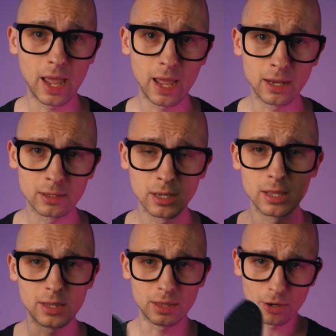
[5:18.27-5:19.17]
and
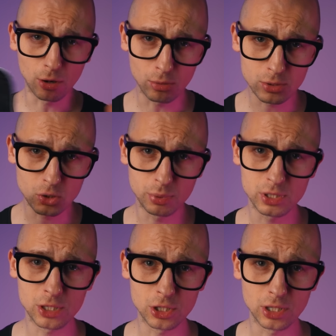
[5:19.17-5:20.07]
that they're also
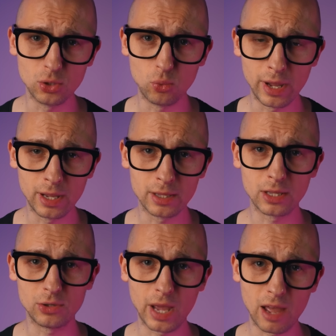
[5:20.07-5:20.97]
positioned in a way
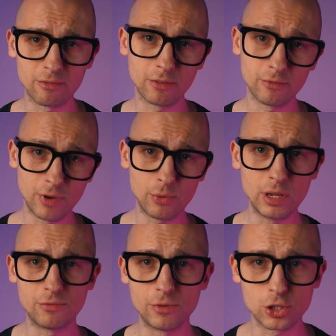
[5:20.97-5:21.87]
that you have
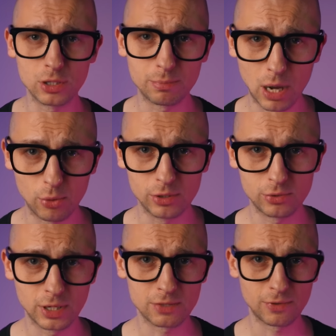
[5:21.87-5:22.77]
very efficient power
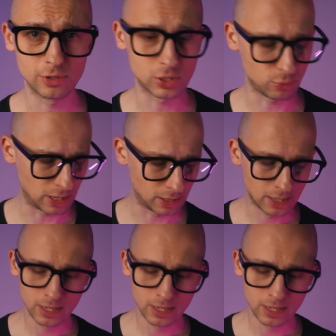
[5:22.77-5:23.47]
transfer as well.